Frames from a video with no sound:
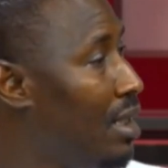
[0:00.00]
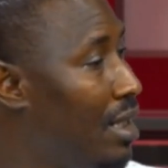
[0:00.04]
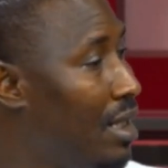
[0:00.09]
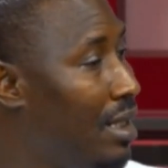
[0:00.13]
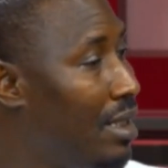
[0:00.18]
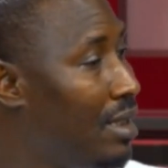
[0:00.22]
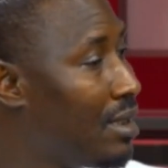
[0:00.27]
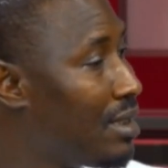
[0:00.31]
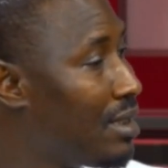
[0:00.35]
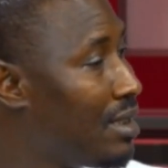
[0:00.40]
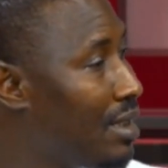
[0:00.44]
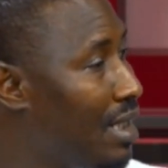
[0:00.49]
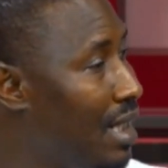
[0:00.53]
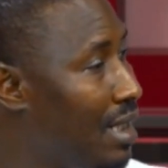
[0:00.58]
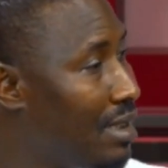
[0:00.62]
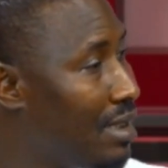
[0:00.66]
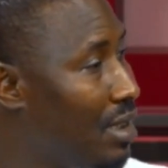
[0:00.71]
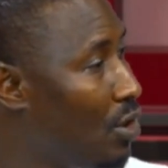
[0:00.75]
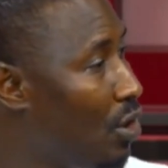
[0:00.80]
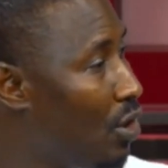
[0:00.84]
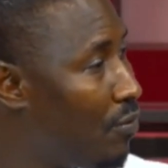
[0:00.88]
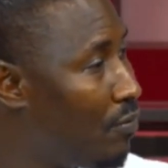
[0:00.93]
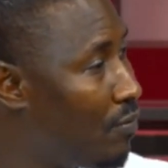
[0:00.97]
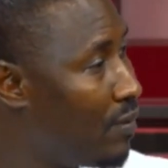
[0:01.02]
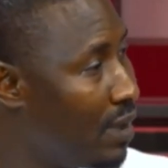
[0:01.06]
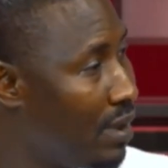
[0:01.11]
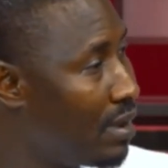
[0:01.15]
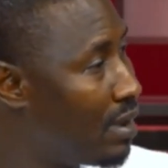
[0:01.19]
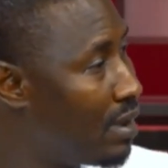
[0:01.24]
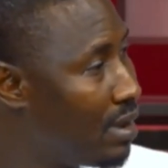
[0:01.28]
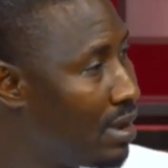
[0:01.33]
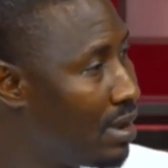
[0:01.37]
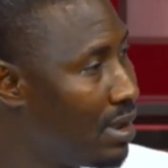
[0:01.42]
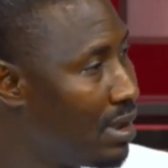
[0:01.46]
It is nothing of
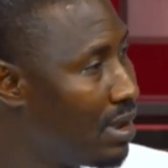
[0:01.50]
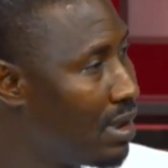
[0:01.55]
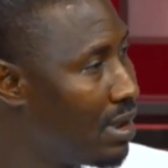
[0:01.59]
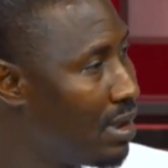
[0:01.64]
this.